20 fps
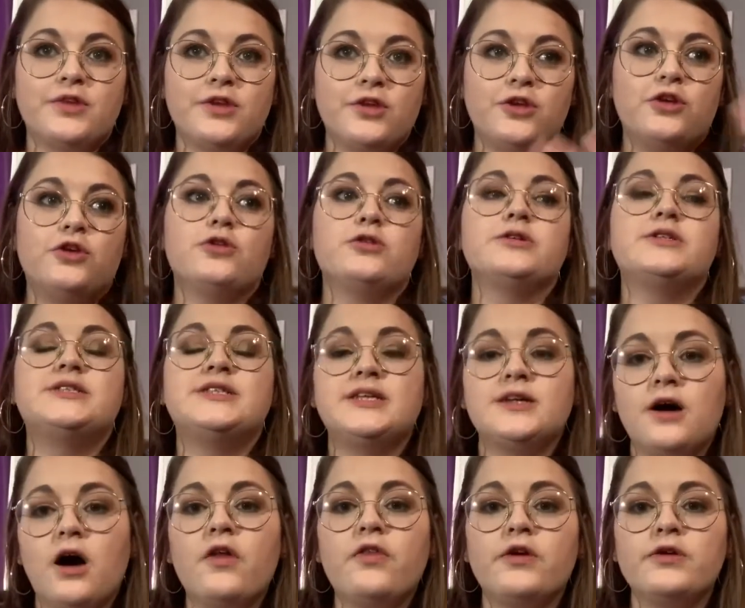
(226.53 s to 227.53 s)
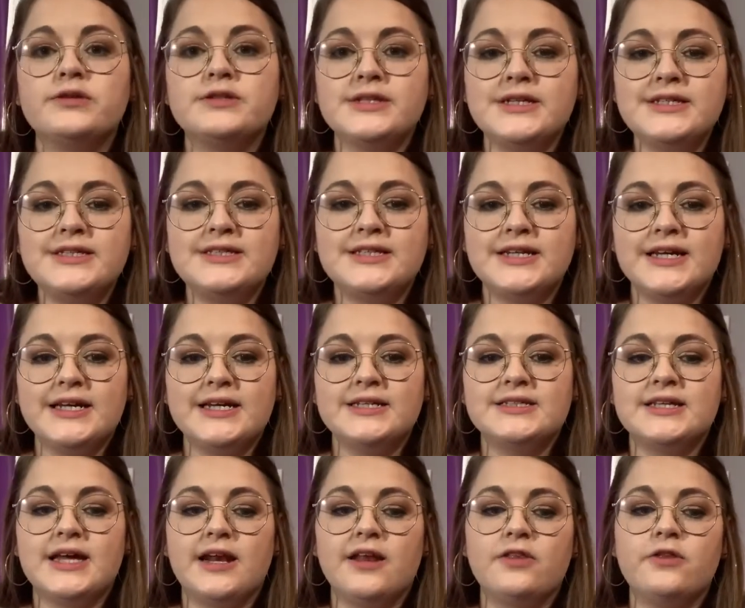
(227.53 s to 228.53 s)
you'll see all those listings
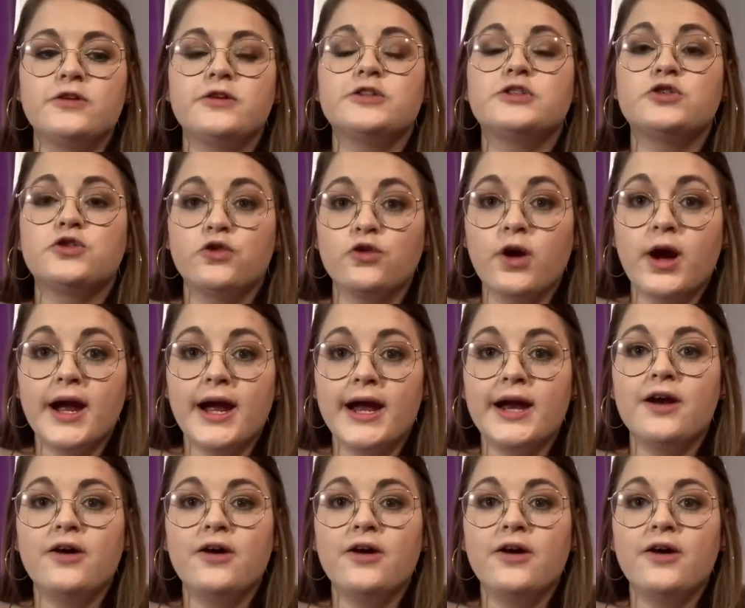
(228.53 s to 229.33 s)
and it looks great,